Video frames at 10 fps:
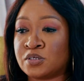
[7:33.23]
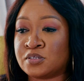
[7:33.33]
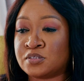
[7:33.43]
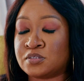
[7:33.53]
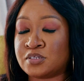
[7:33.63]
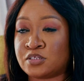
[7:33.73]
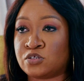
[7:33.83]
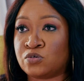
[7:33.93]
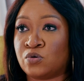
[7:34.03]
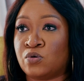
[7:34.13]

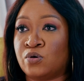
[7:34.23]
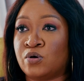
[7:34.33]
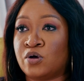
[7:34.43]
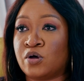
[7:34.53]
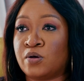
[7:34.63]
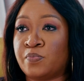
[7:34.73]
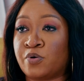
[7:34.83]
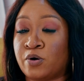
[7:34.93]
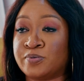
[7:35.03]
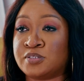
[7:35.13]
set your
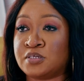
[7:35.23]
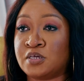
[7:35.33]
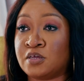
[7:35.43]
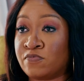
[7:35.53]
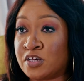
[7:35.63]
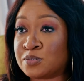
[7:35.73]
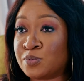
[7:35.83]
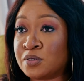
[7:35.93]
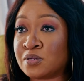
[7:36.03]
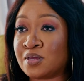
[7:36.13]
property
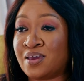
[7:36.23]
investment